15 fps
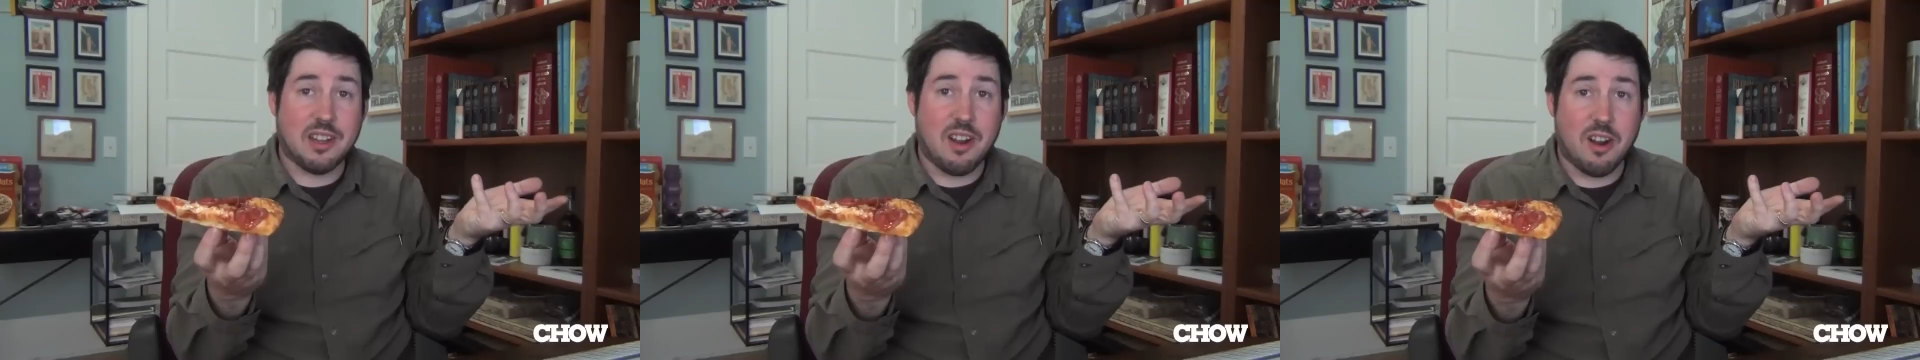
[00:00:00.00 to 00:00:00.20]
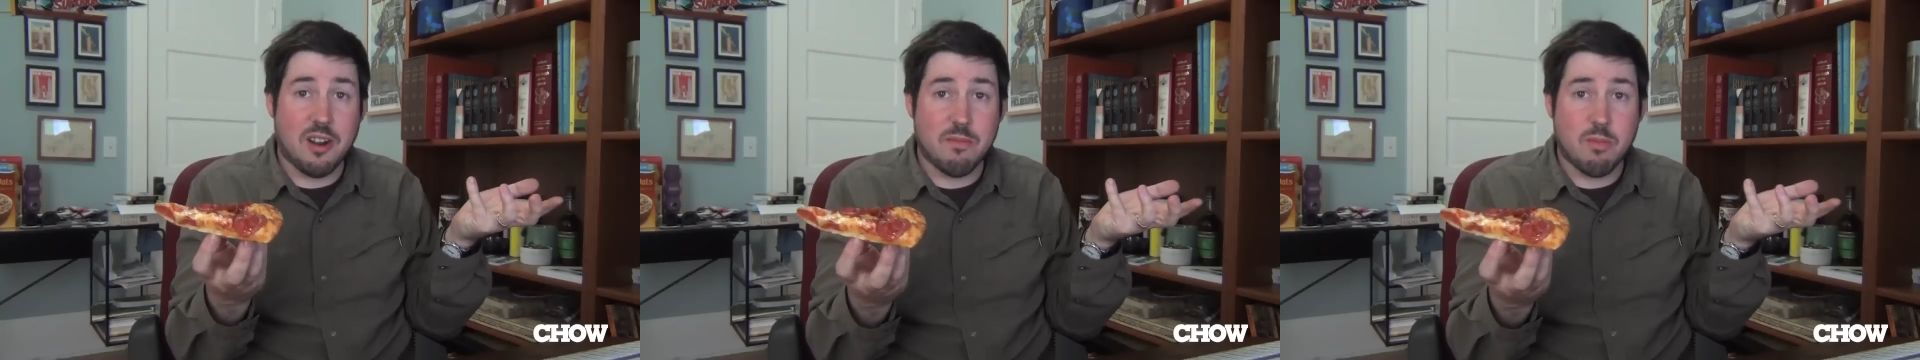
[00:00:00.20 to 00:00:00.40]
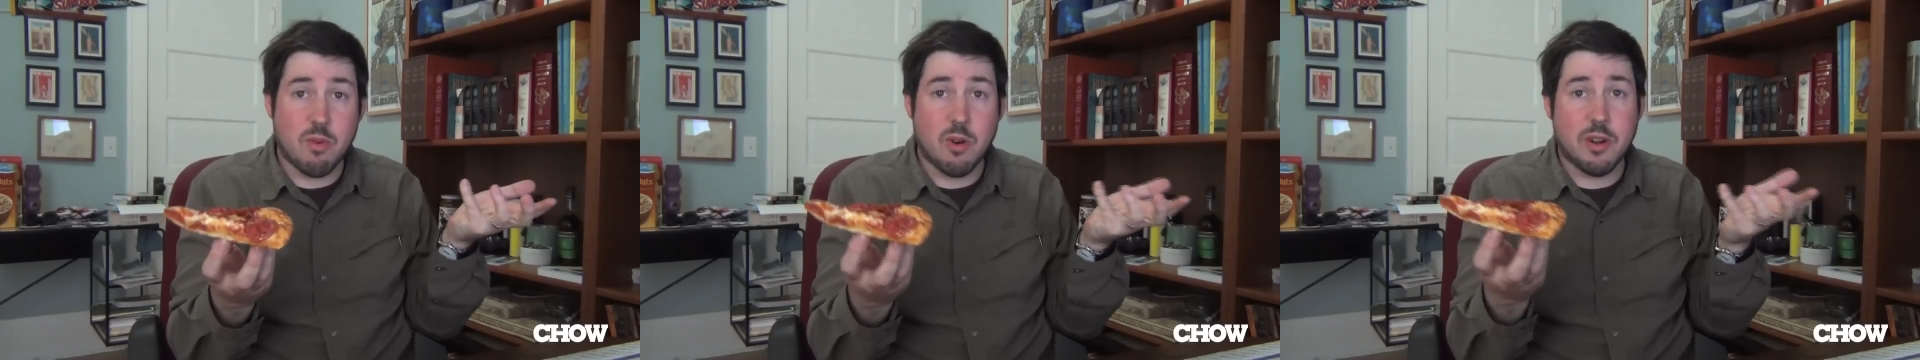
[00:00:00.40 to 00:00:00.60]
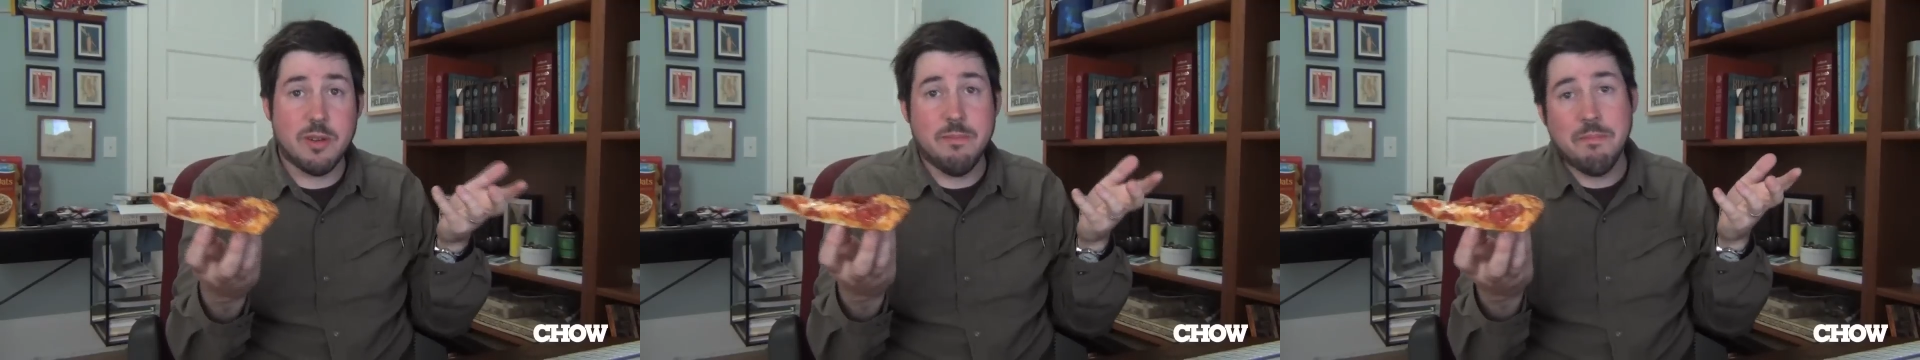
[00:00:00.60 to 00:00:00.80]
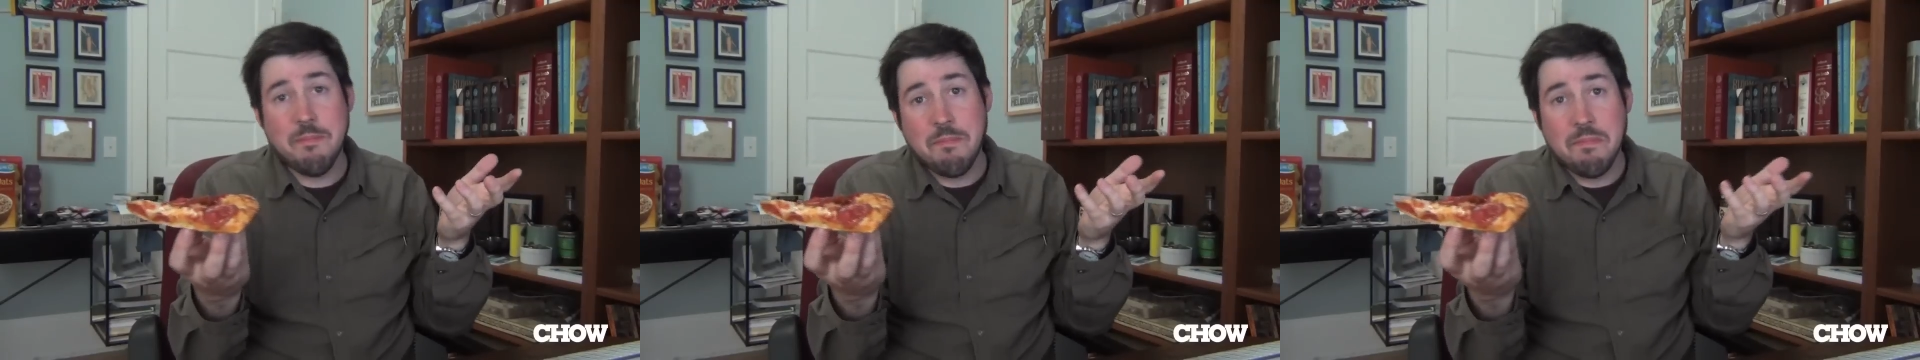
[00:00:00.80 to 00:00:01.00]
cardboard,
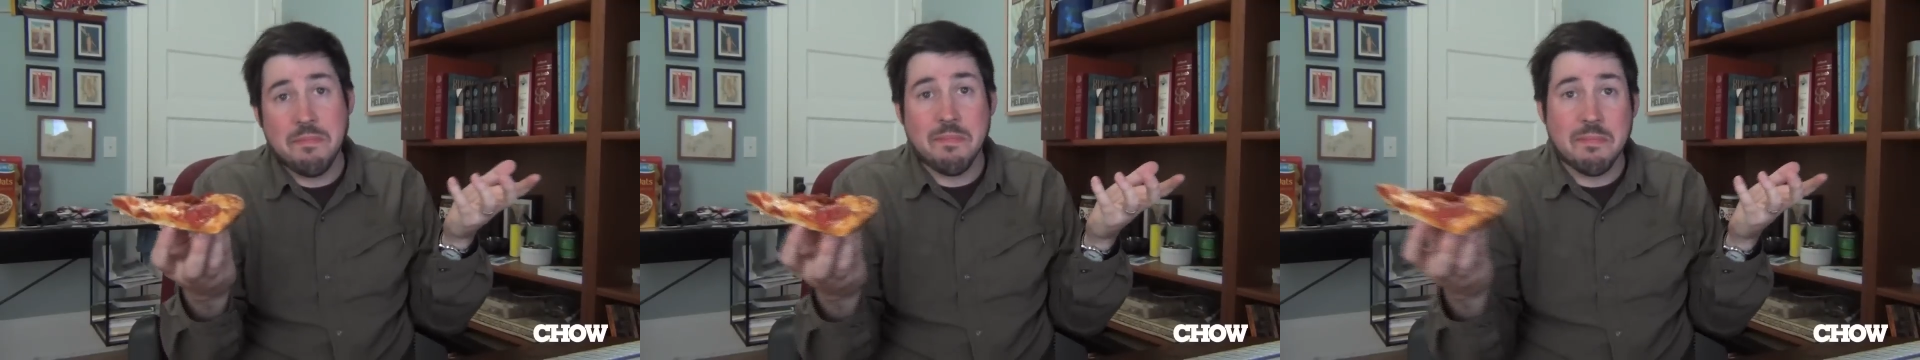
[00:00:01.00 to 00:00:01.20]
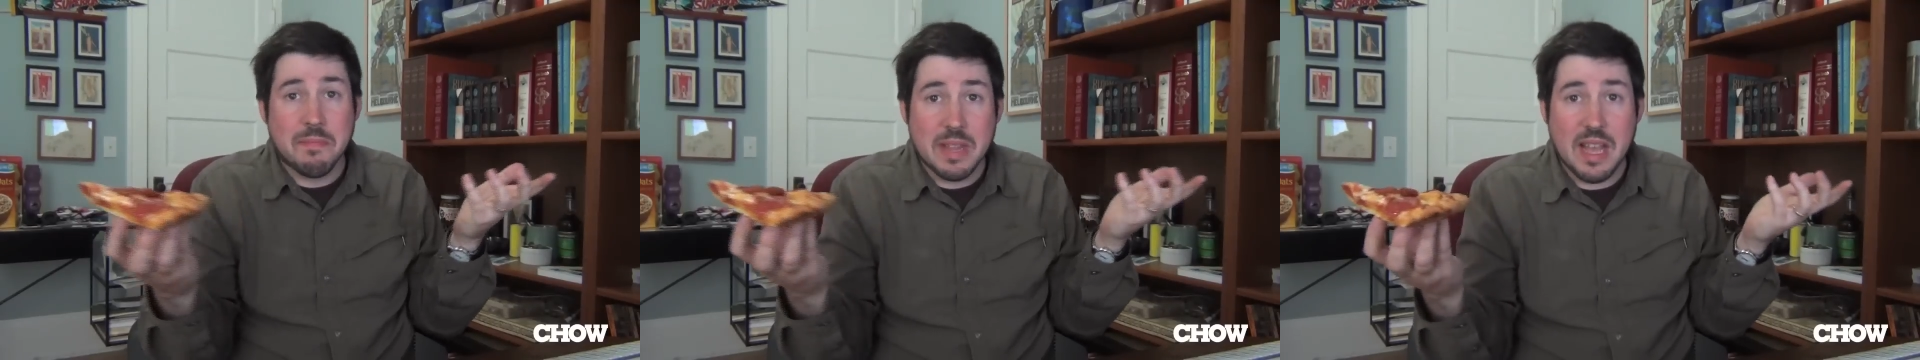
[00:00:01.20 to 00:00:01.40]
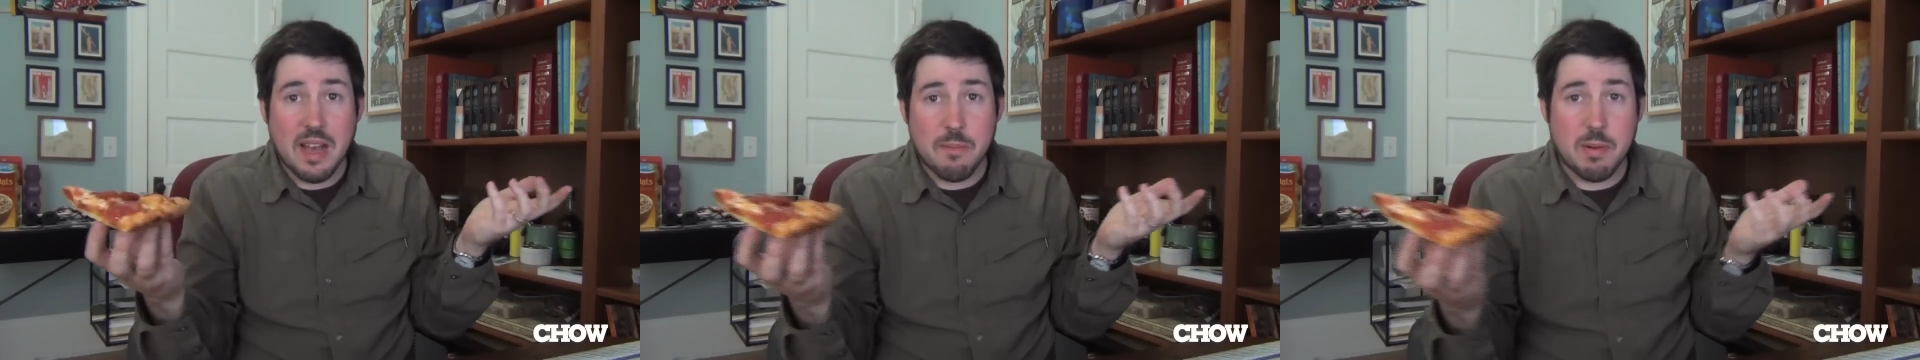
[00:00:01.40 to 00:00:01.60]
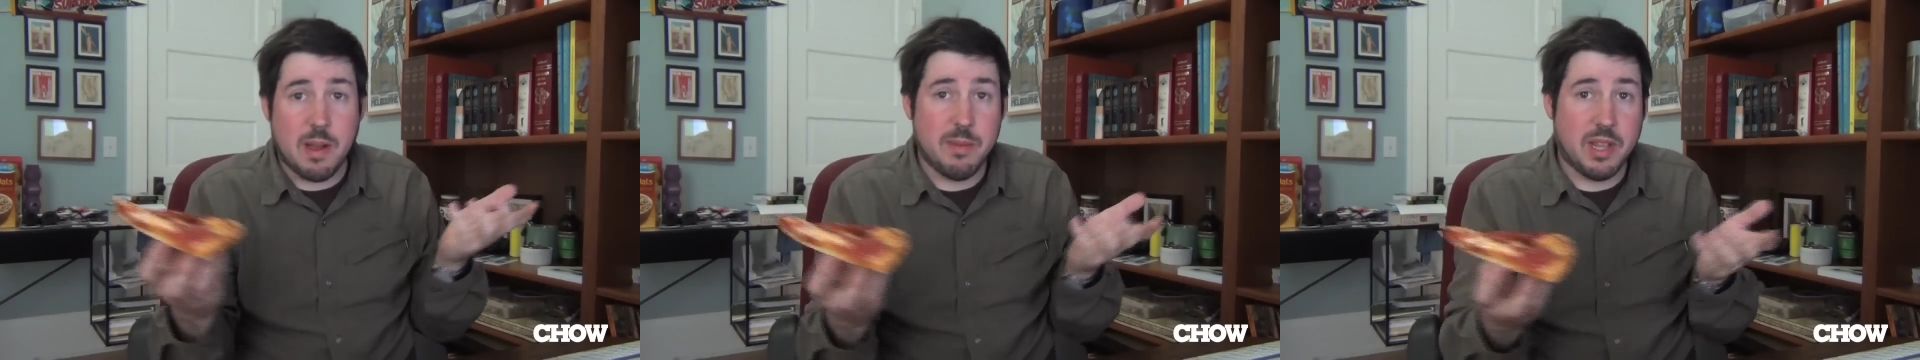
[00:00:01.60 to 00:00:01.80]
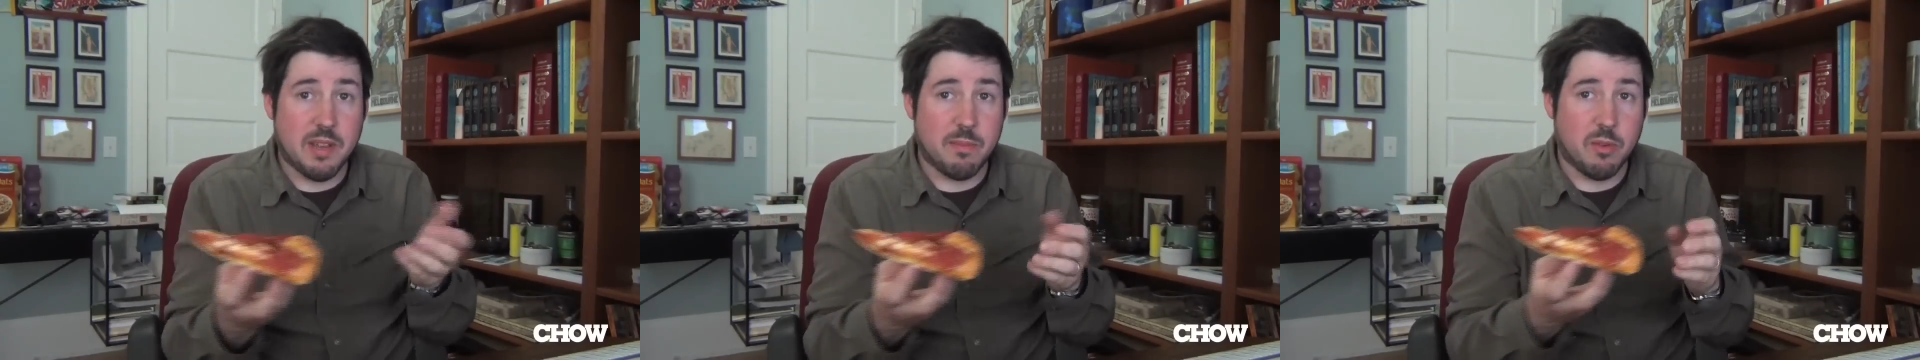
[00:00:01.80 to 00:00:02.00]
I'll
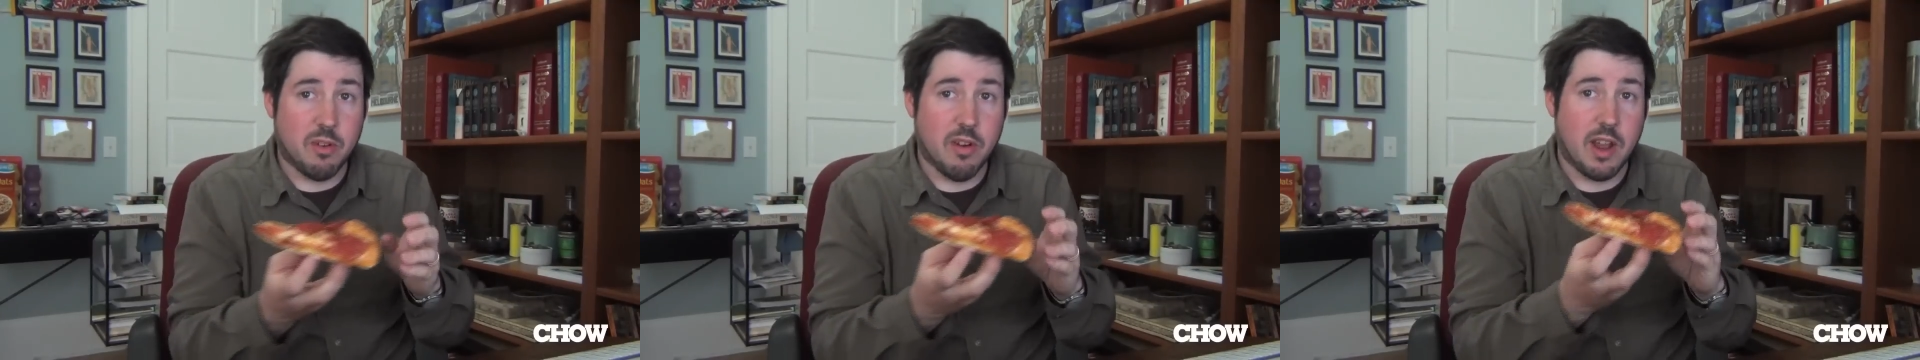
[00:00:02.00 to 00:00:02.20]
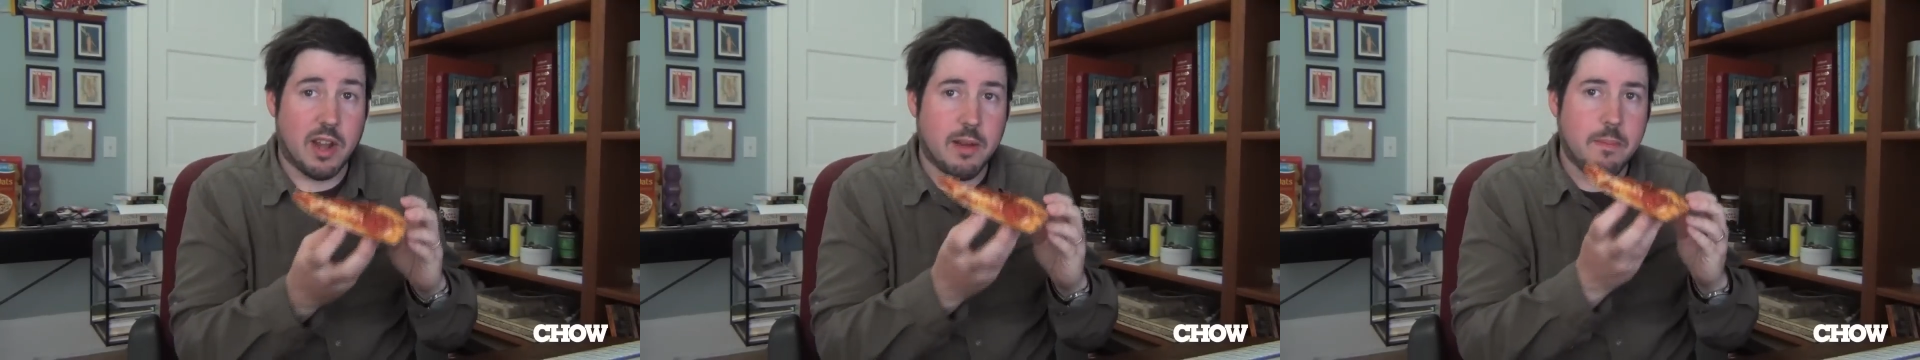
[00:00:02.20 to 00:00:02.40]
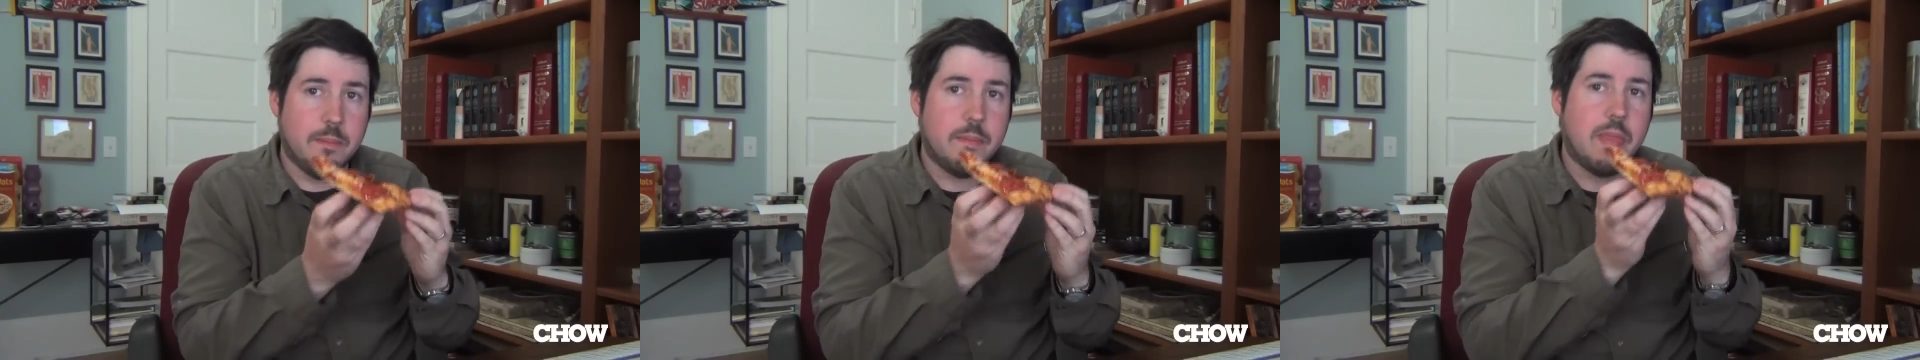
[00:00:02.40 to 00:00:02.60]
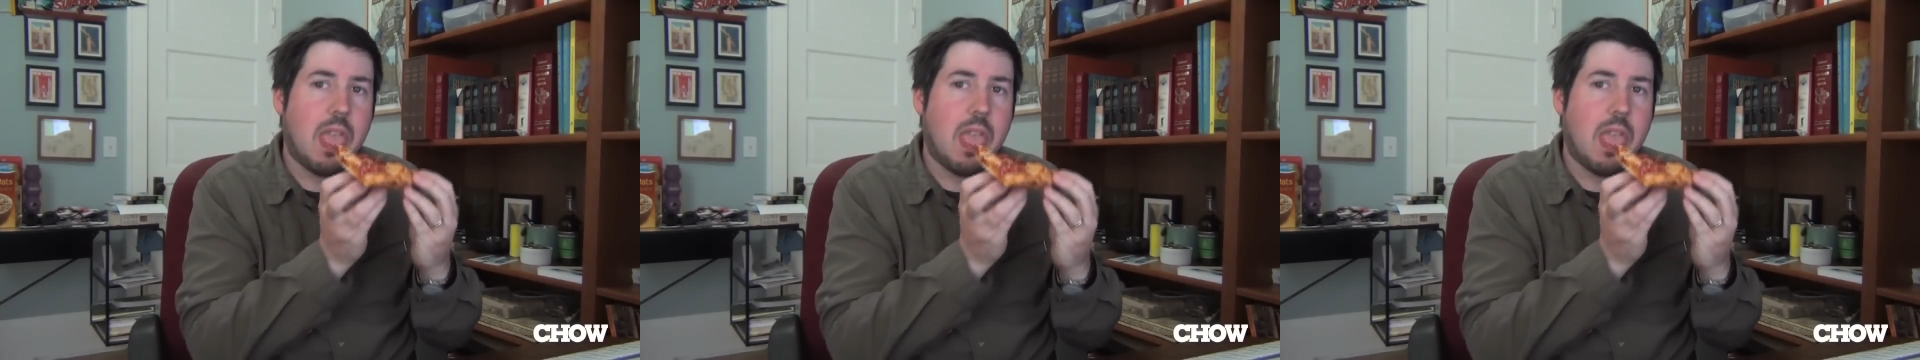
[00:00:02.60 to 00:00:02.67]
probably give them credit.